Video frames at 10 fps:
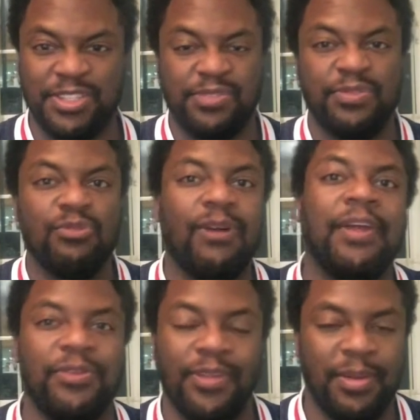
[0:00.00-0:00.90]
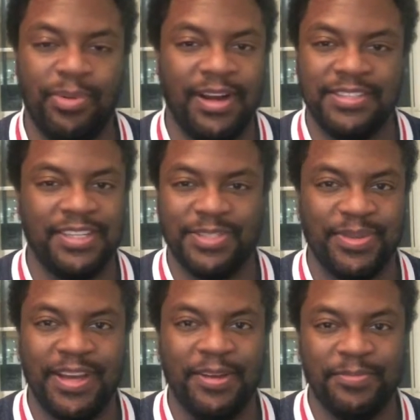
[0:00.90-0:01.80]
Just flew right through that process
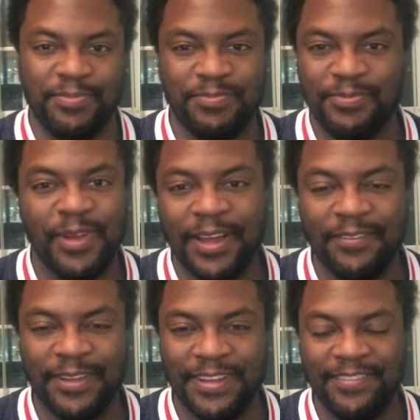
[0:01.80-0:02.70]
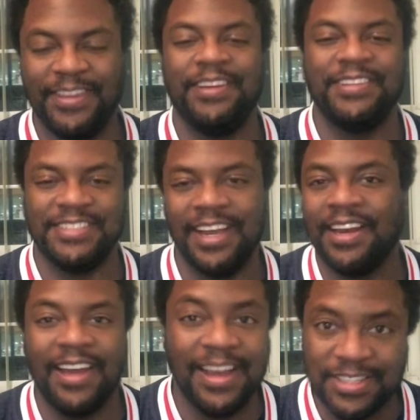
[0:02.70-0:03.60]
without him really even getting a
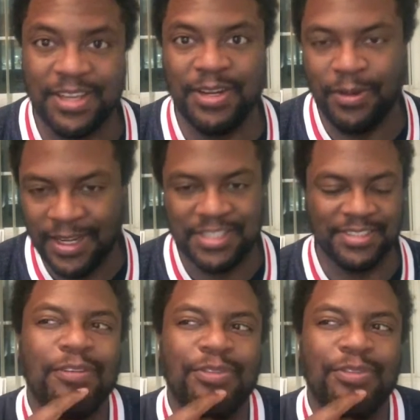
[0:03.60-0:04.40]
second to ask any questions.